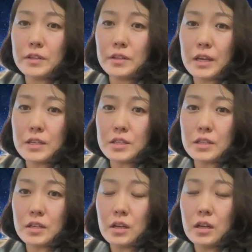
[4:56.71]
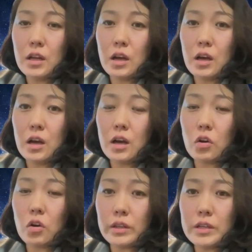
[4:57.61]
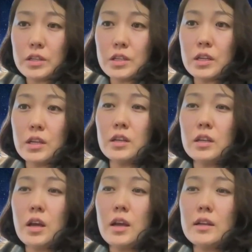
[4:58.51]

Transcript: Education Coalition,